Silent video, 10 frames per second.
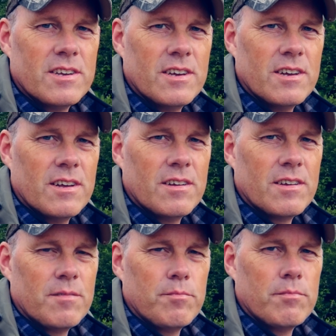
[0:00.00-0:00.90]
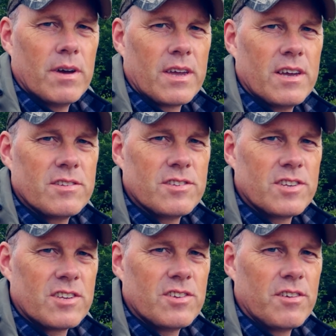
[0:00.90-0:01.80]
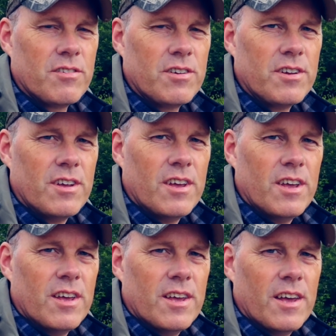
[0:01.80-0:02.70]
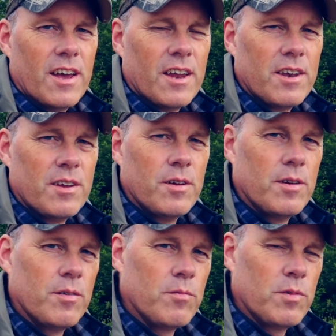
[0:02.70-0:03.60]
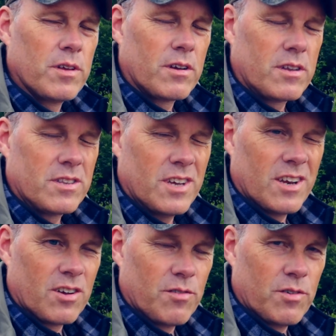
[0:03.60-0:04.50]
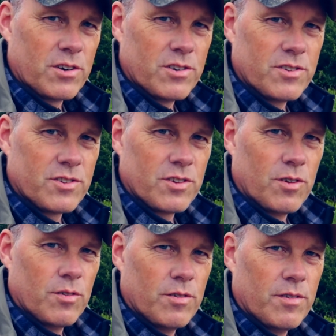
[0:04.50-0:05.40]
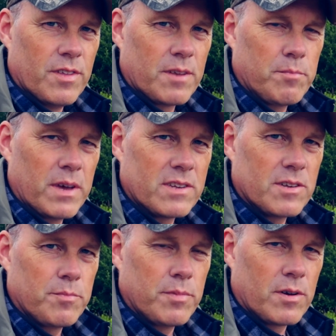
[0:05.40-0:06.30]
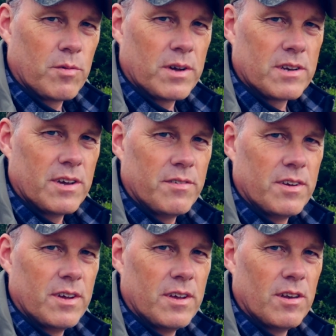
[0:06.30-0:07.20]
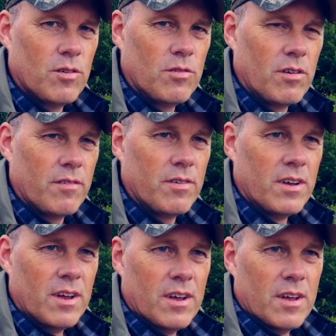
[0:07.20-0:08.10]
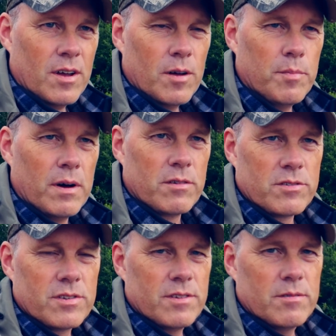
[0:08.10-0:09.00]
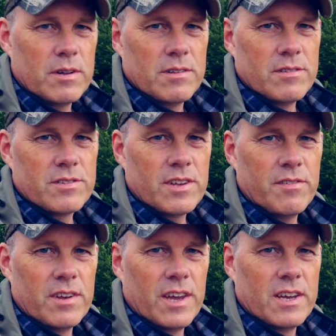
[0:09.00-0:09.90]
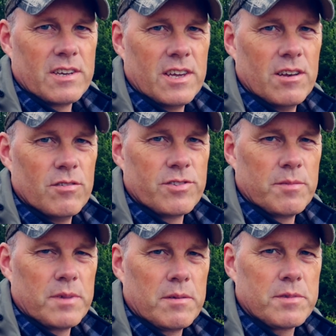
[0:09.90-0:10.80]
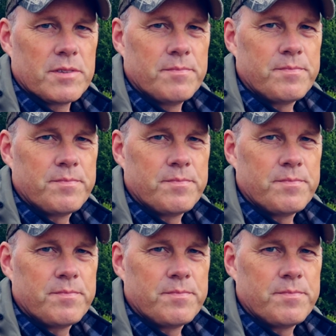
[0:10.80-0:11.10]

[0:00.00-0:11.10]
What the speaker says: in my case a 600, and with a teleconverter. So that makes up a quite heavy load of about, well, 7-8 kilos sometimes.